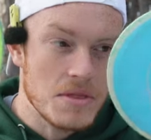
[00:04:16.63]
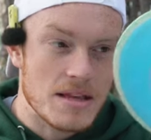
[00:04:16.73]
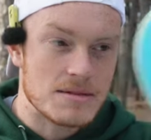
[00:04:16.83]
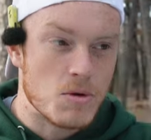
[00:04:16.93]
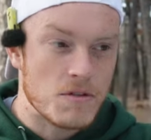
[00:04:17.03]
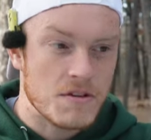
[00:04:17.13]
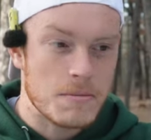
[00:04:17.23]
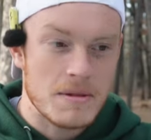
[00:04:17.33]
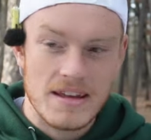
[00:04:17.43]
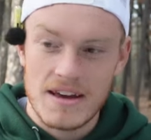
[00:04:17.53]
one that's more
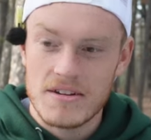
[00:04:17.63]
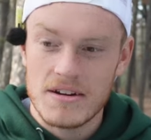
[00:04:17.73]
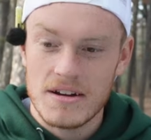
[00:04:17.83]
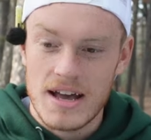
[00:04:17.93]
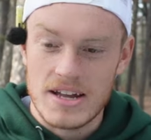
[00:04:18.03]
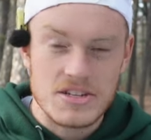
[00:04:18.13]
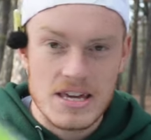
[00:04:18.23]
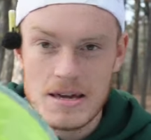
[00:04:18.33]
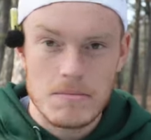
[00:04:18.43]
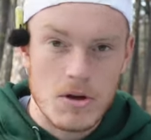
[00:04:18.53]
flip than the other. I just
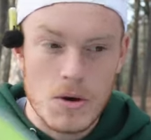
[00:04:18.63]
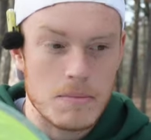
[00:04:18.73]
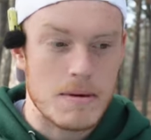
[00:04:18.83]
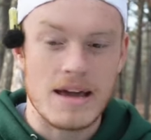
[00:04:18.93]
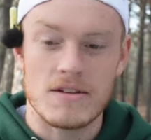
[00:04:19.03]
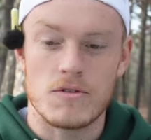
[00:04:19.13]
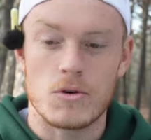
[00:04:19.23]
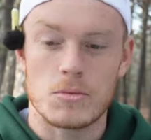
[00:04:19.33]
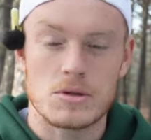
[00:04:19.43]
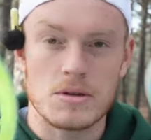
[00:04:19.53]
keep going back and
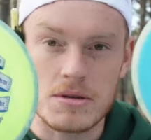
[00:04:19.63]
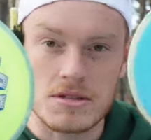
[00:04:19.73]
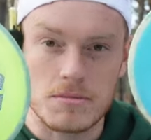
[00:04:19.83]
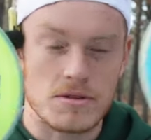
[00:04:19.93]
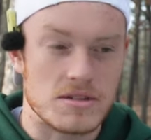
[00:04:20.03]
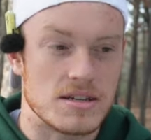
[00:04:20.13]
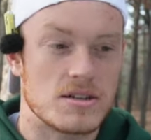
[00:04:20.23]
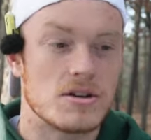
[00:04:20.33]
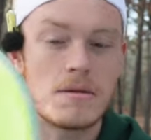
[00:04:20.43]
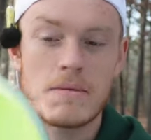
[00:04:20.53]
forth between them because they're both
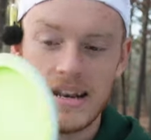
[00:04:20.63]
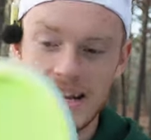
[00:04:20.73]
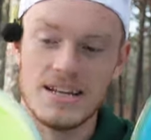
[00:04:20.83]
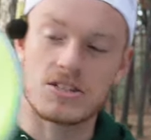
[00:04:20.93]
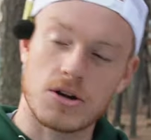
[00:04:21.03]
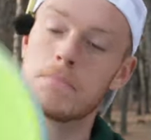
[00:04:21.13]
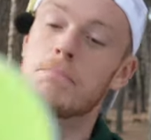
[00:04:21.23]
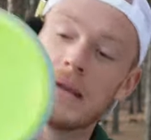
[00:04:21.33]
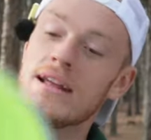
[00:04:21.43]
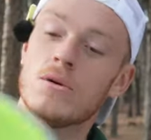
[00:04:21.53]
sick looking, but I need to start
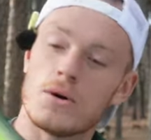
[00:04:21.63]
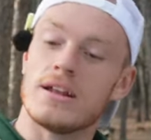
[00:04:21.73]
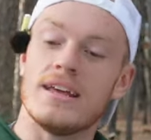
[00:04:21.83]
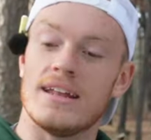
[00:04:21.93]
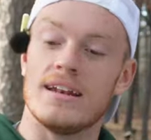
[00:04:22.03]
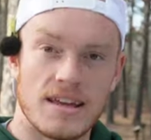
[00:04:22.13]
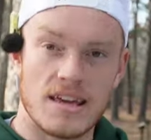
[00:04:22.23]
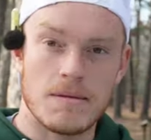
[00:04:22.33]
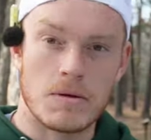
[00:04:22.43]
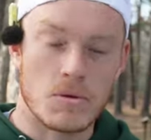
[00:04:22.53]
beating one in and
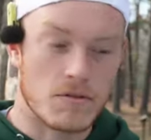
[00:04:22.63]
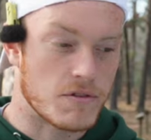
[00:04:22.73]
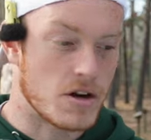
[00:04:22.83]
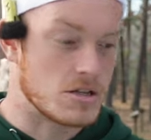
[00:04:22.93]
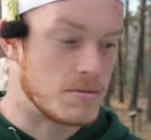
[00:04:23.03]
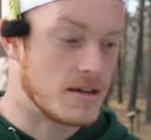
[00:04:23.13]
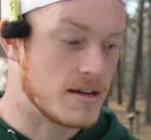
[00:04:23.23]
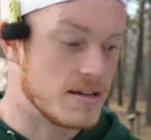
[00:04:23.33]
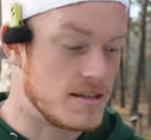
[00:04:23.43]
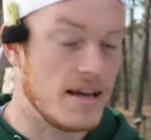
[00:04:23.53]
keeping one fresh
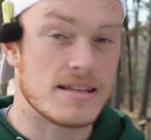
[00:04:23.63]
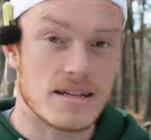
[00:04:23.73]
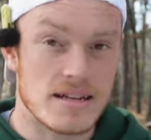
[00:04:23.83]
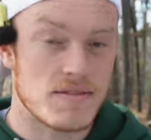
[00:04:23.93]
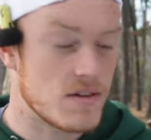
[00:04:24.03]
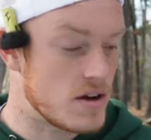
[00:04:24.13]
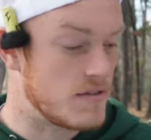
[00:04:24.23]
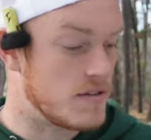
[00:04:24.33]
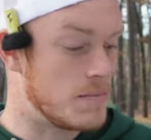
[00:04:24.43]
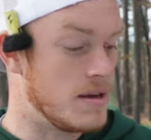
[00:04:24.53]
because it's going to get very
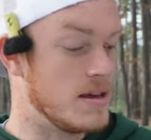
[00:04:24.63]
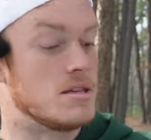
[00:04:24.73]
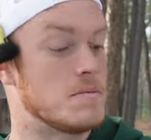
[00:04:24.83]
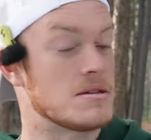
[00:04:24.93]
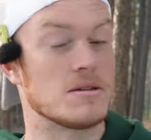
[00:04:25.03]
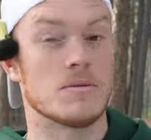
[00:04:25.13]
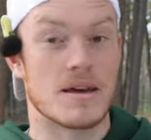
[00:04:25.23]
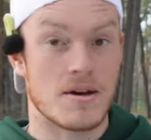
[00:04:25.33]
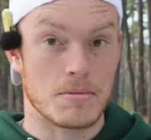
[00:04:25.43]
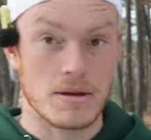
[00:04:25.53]
flippy, especially with
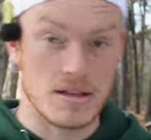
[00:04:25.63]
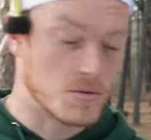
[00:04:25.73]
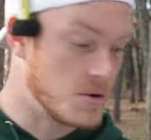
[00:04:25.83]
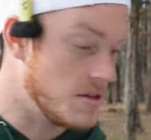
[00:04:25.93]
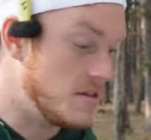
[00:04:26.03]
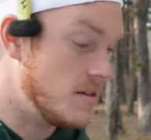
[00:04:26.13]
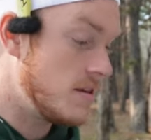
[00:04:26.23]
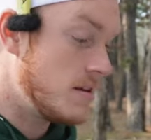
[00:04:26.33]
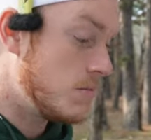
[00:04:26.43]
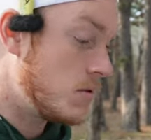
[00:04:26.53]
how I play in the woods.
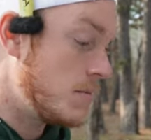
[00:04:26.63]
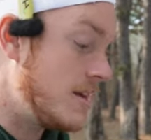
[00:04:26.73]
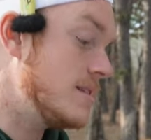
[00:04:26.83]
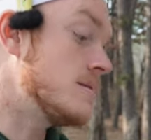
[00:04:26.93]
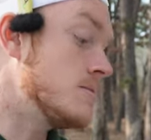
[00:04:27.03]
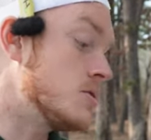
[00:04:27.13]
Your boy be hitting some